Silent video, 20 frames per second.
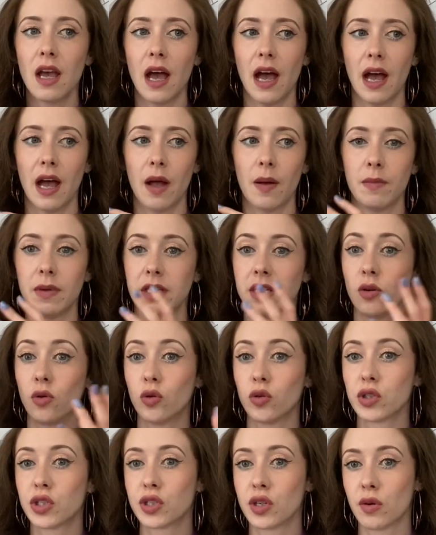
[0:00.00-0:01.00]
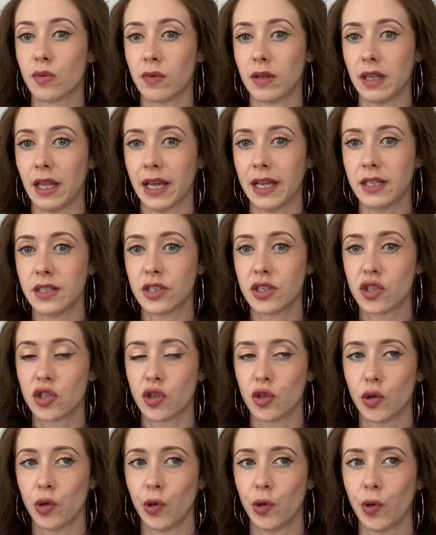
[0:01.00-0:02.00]
It also relates
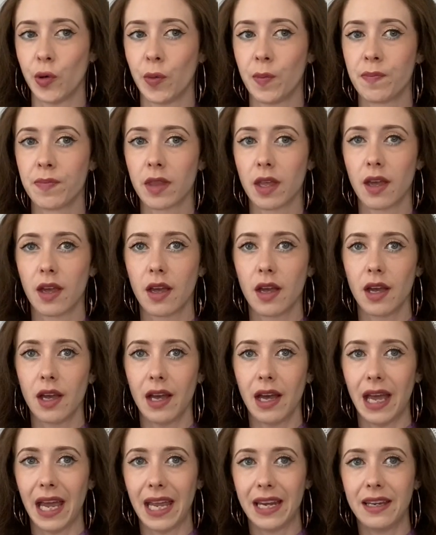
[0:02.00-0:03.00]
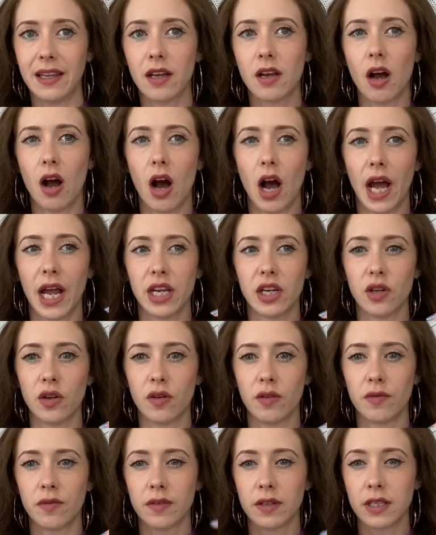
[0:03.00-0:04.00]
to any kind
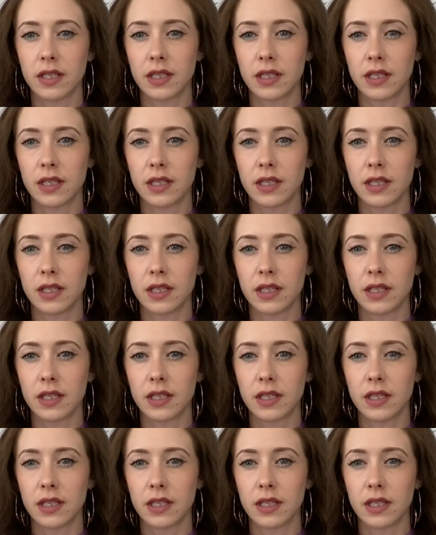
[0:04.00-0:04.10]
of